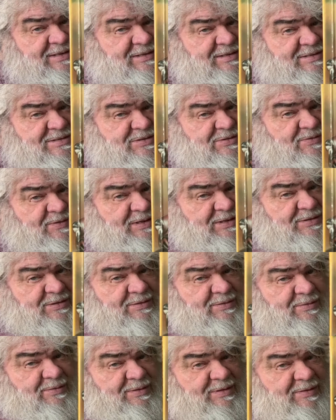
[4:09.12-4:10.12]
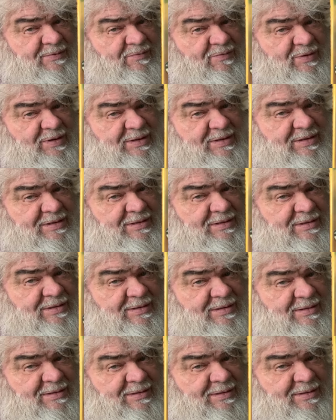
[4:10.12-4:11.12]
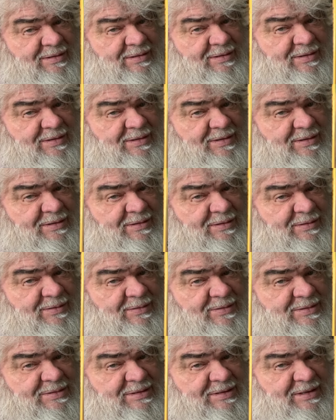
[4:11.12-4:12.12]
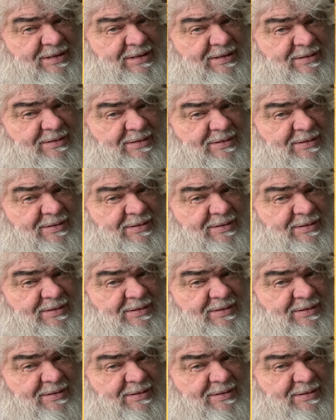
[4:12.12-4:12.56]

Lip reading: illustration on the front. Looks like